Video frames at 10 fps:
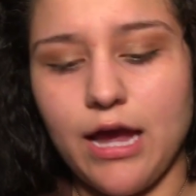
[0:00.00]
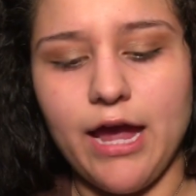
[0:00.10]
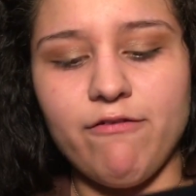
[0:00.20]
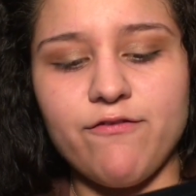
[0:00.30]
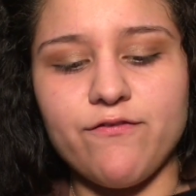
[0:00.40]

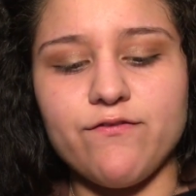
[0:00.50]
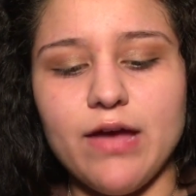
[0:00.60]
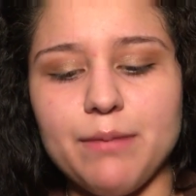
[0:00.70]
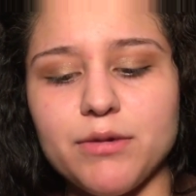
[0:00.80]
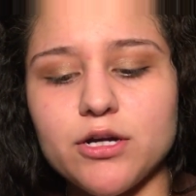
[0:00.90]

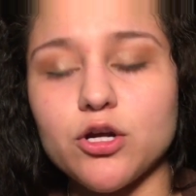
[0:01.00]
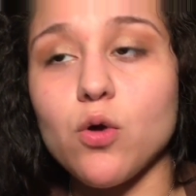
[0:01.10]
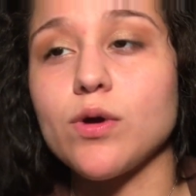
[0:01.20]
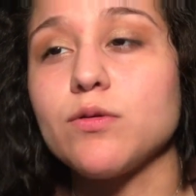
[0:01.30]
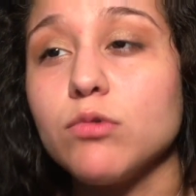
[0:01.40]
I'm gonna
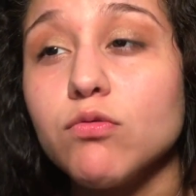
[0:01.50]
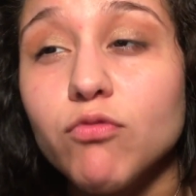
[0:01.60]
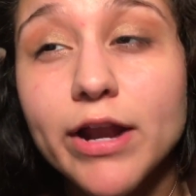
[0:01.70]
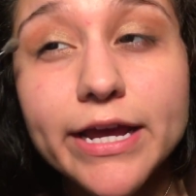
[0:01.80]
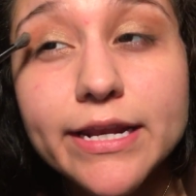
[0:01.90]
go in with
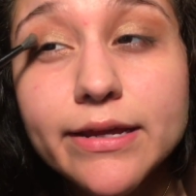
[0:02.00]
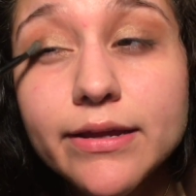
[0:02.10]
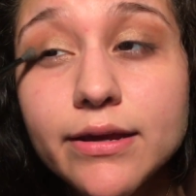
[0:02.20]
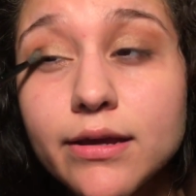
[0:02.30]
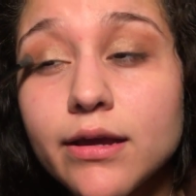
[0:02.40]
red
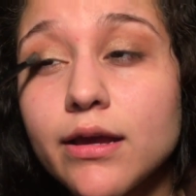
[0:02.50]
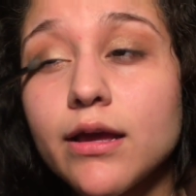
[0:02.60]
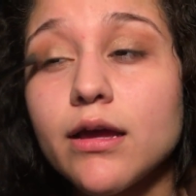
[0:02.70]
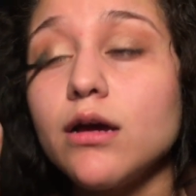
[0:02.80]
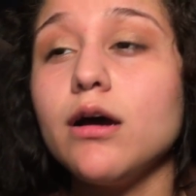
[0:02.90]

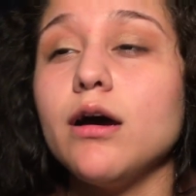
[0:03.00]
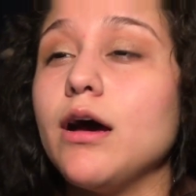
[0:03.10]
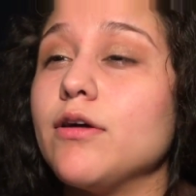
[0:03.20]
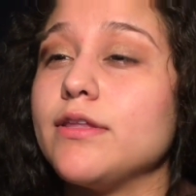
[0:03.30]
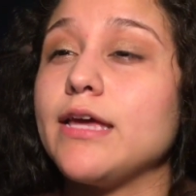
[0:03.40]

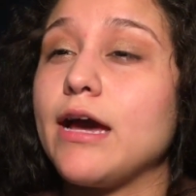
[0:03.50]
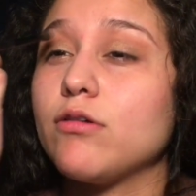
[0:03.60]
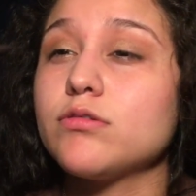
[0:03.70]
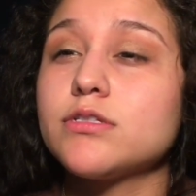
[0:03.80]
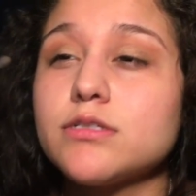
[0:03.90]
on the
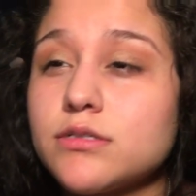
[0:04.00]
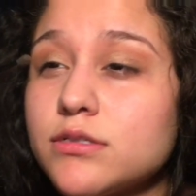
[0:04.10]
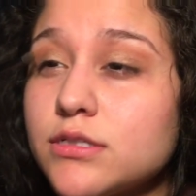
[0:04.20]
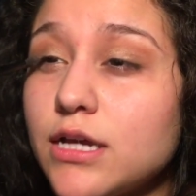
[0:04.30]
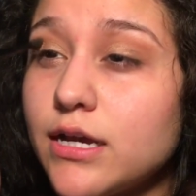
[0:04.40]

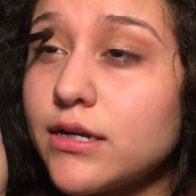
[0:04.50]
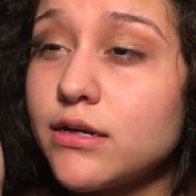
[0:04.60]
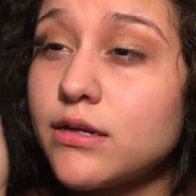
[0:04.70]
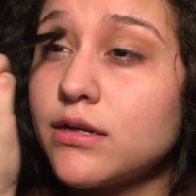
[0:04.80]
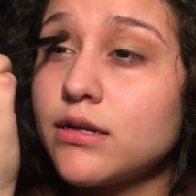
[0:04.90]
outside.
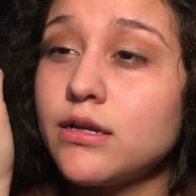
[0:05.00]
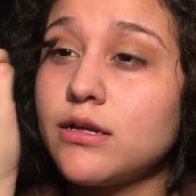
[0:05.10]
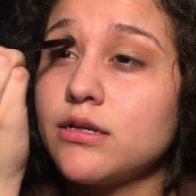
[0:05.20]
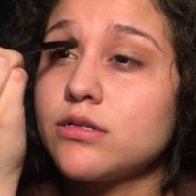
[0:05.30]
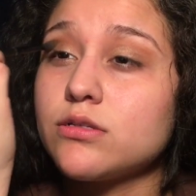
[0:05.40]

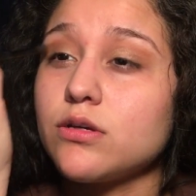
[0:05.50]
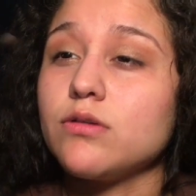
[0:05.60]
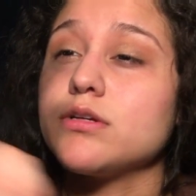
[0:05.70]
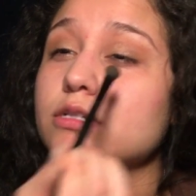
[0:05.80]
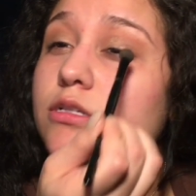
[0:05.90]

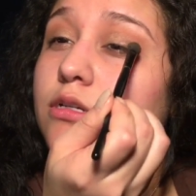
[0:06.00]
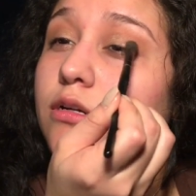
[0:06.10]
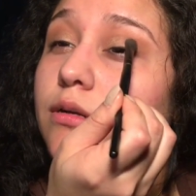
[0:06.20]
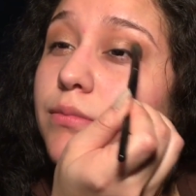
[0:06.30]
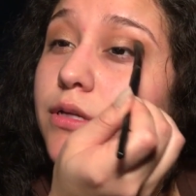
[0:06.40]
So it's just
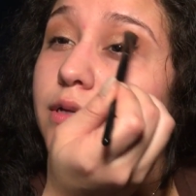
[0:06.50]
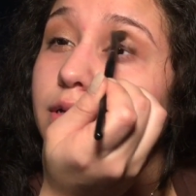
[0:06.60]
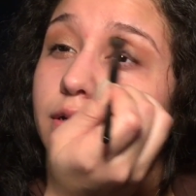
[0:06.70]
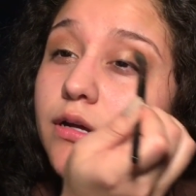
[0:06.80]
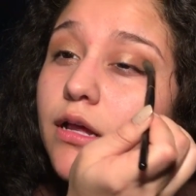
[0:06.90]
gonna be
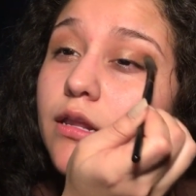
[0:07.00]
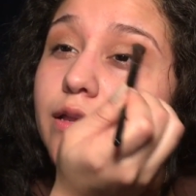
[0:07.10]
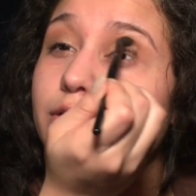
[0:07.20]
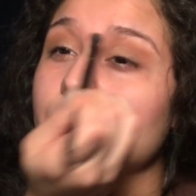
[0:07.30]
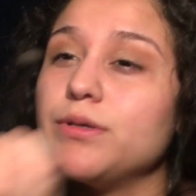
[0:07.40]
a
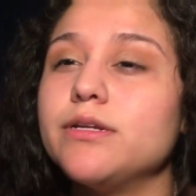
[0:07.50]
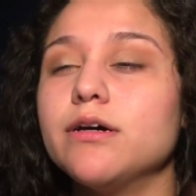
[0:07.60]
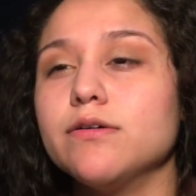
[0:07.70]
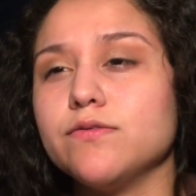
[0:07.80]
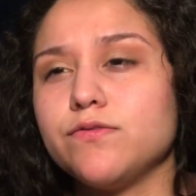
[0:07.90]
little bit
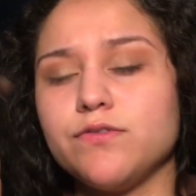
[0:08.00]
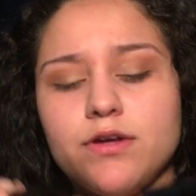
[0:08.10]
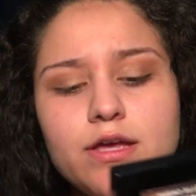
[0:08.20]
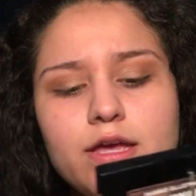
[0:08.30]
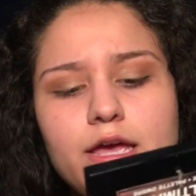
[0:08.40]
of
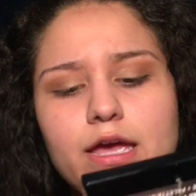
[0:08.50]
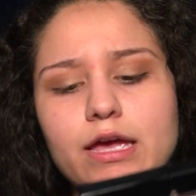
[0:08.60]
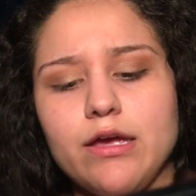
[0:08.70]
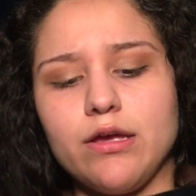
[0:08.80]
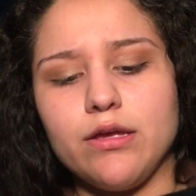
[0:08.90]

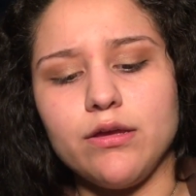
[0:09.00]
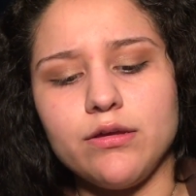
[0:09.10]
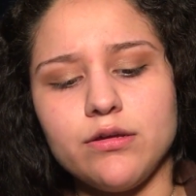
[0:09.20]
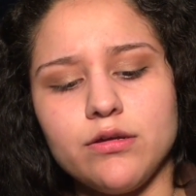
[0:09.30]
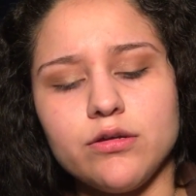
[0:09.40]
a
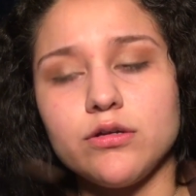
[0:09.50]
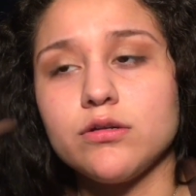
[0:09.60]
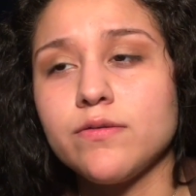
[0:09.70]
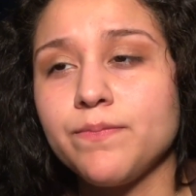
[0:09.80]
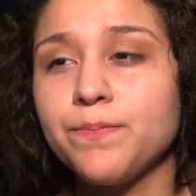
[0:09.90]

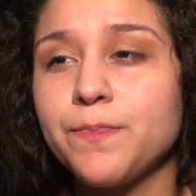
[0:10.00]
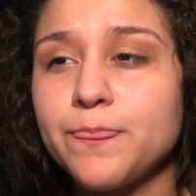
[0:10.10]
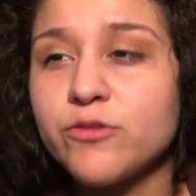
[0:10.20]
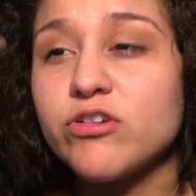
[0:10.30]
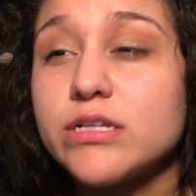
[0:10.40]

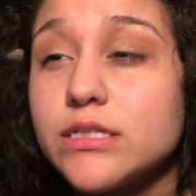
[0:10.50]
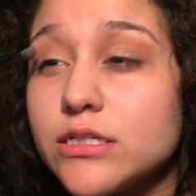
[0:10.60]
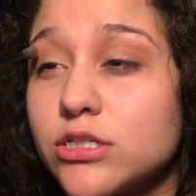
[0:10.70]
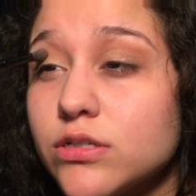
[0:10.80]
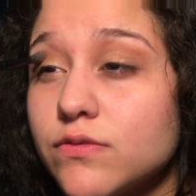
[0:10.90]

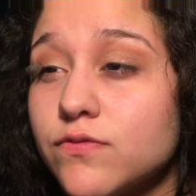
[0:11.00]
transition